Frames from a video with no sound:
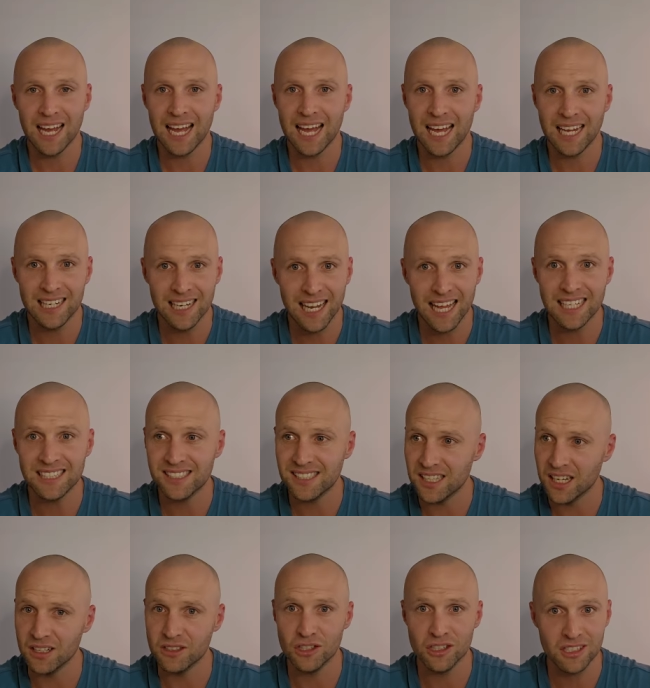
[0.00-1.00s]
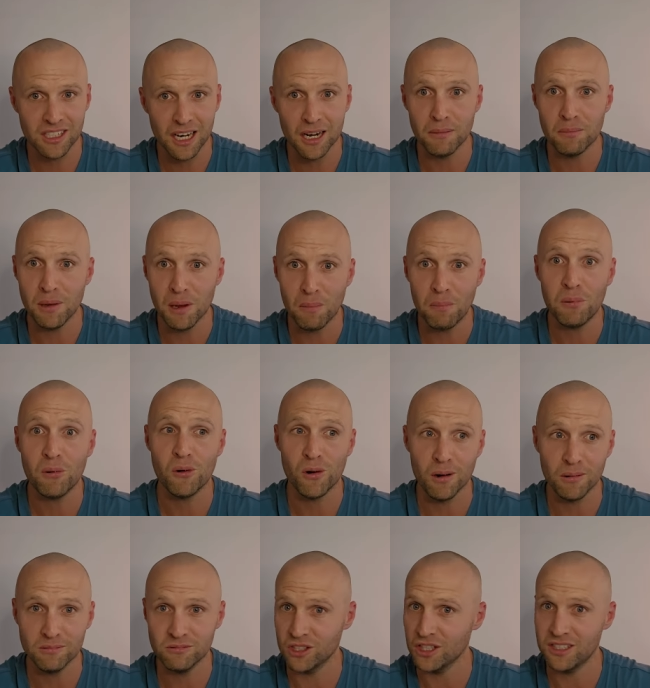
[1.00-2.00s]
And Leinster just going to be a
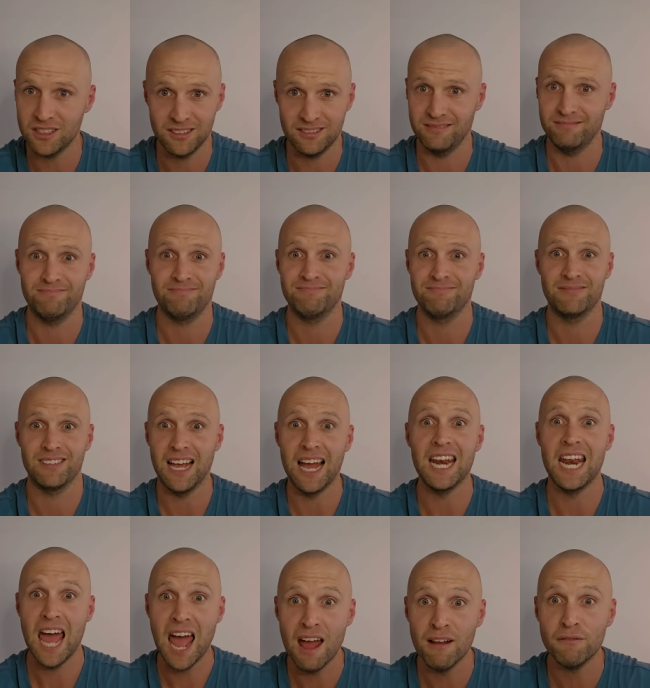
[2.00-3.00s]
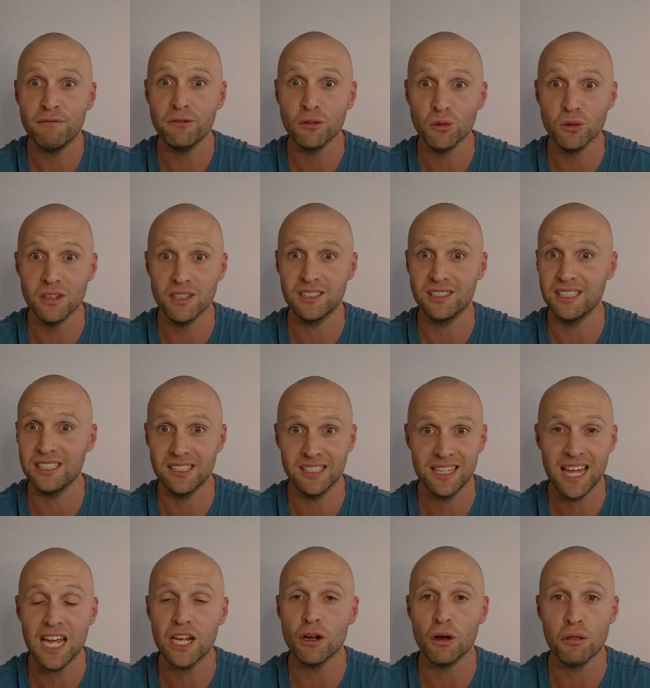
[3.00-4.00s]
prop, just an handful this season.
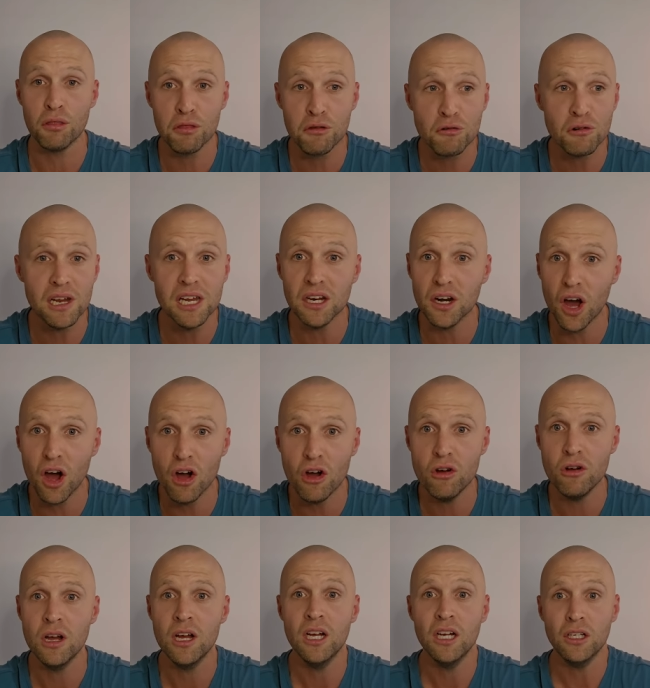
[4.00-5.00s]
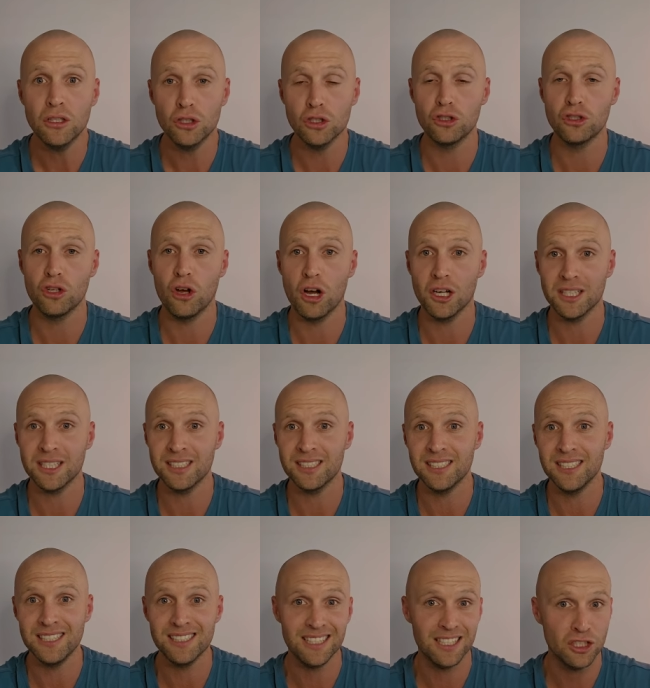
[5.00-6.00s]
They go 3 and 0 to start the
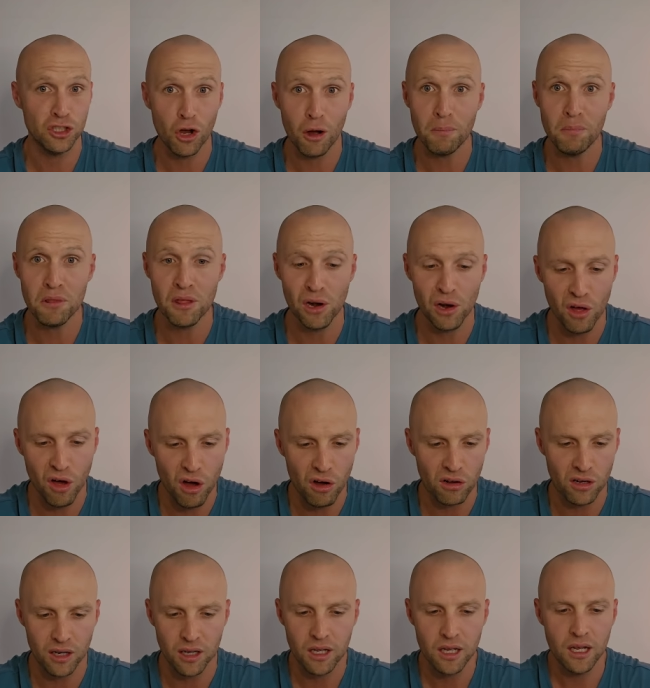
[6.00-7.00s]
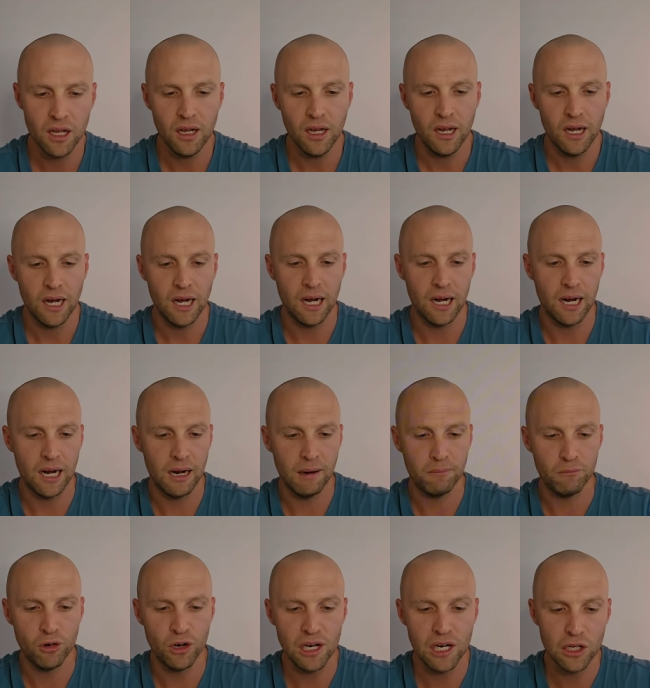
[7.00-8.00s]
season, top of the log.
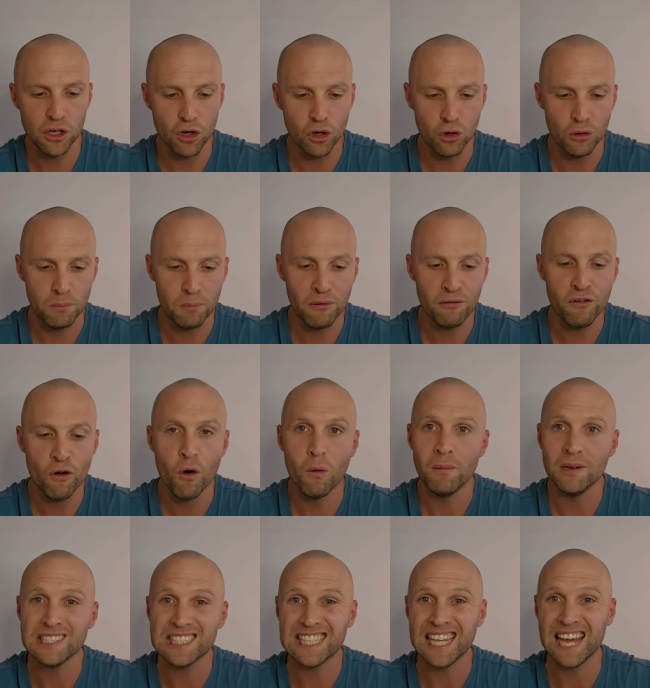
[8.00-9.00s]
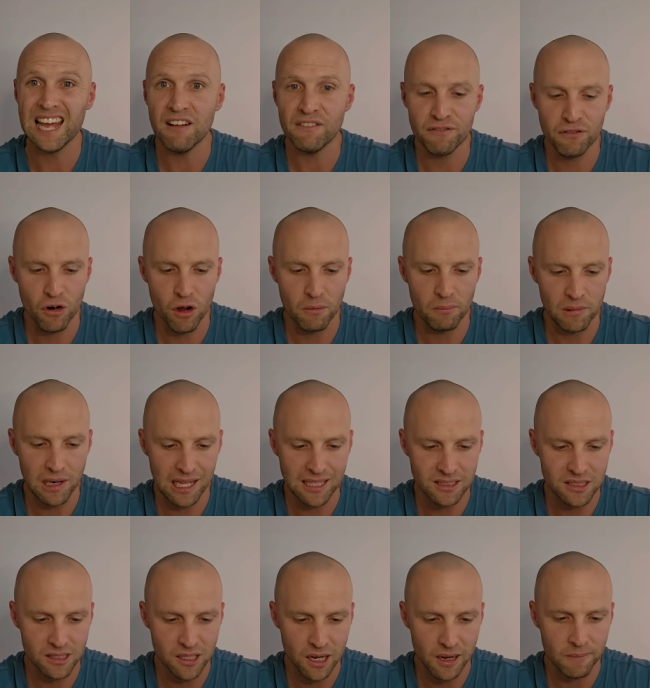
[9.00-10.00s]
Um, really good performance there from
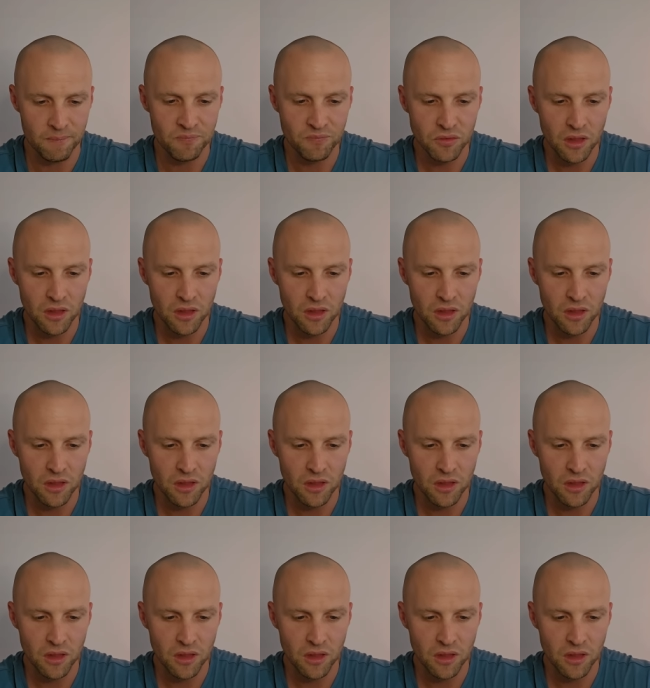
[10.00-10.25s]
Leinster.